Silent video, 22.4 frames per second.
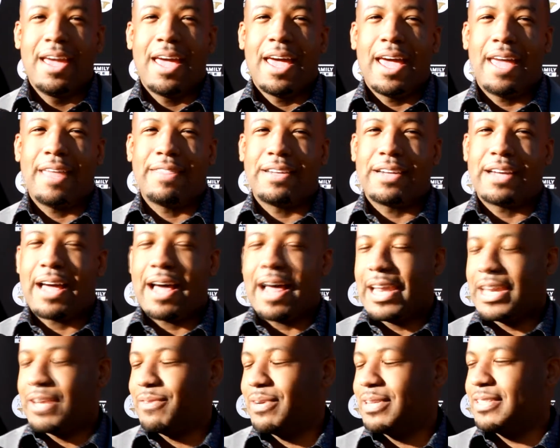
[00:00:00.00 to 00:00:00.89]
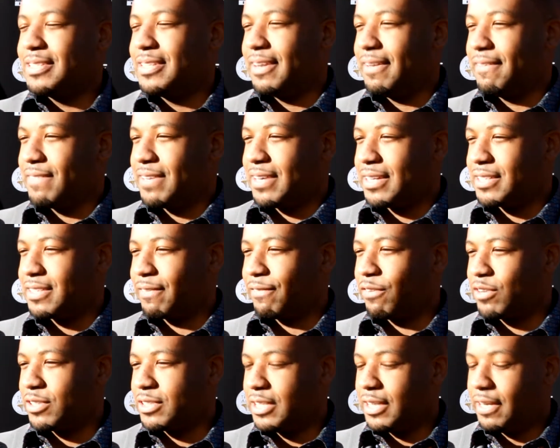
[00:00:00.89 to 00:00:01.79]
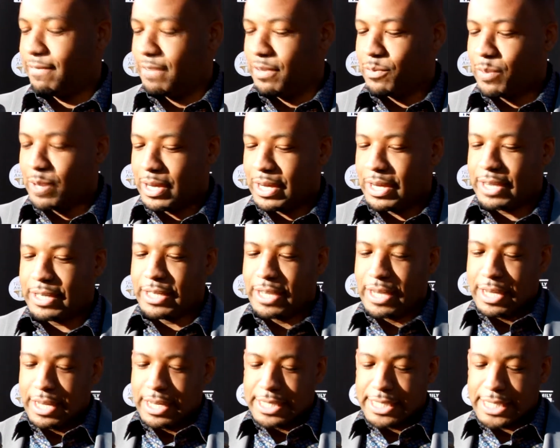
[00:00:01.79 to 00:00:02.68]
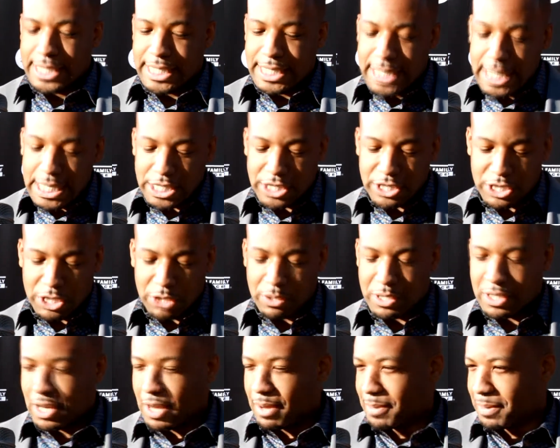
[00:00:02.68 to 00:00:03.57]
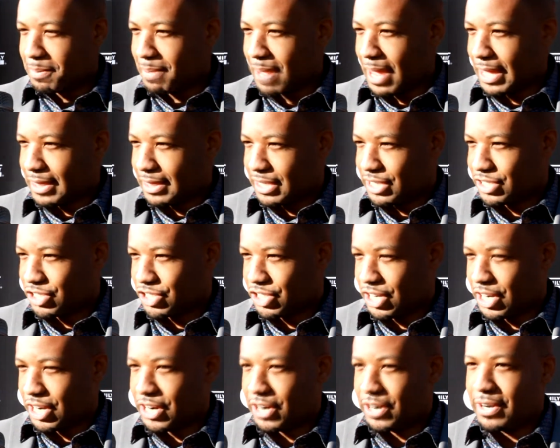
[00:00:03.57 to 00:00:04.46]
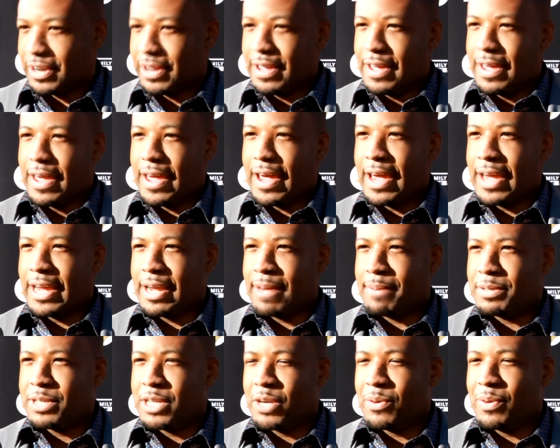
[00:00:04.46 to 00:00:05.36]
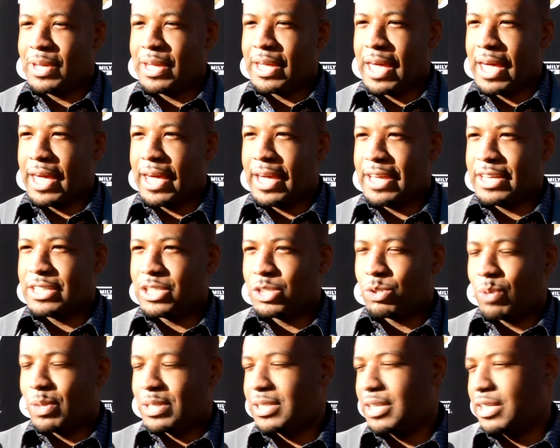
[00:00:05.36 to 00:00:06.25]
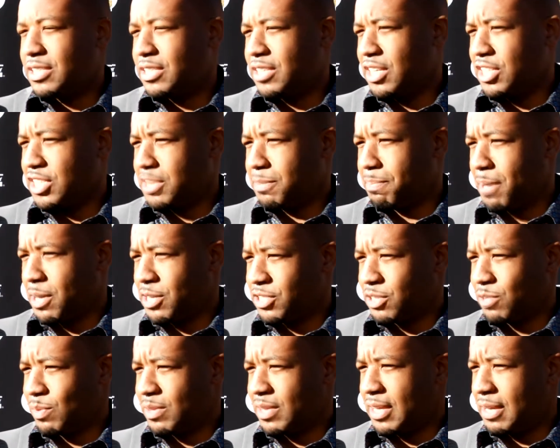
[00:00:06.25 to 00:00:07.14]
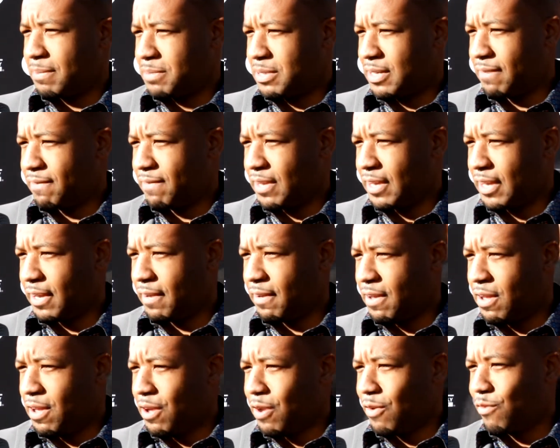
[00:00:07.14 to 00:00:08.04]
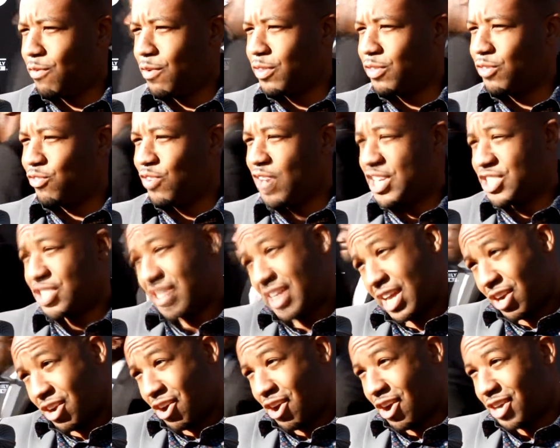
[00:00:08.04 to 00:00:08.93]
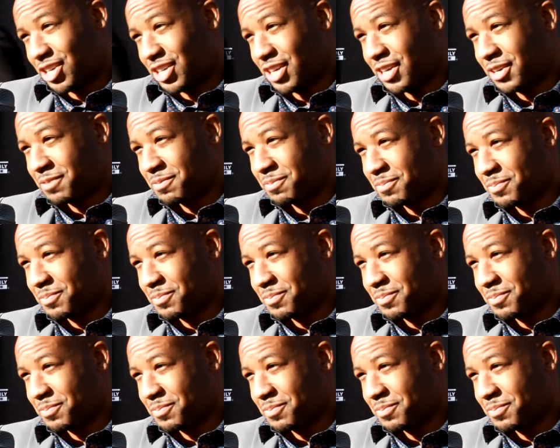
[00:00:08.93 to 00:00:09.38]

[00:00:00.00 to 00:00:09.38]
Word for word: And then Hollywood Divas for TV One. Season two is coming back this year and I'm doing a Sweet 16 special with MTV with Reginae Carter,